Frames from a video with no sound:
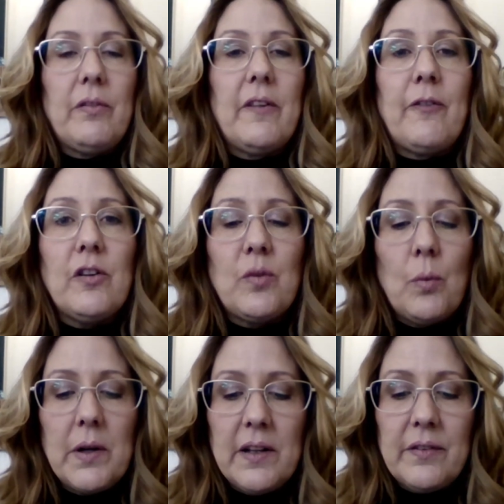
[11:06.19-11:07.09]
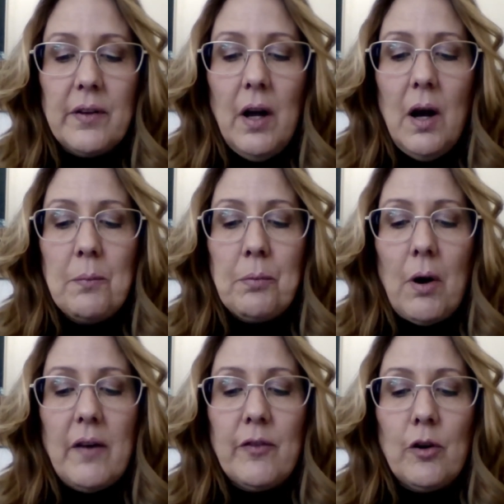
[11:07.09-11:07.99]
The first one is
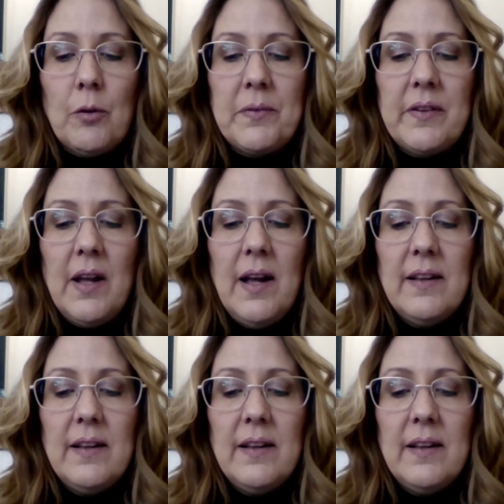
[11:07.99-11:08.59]
Proverbs